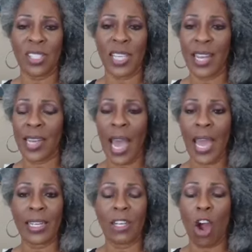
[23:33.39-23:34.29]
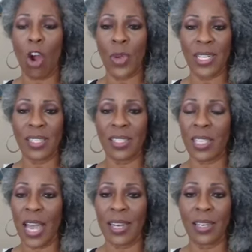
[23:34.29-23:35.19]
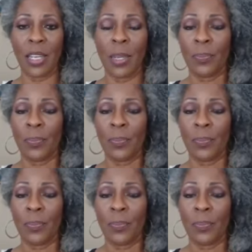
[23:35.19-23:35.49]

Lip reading: Staten Island already decided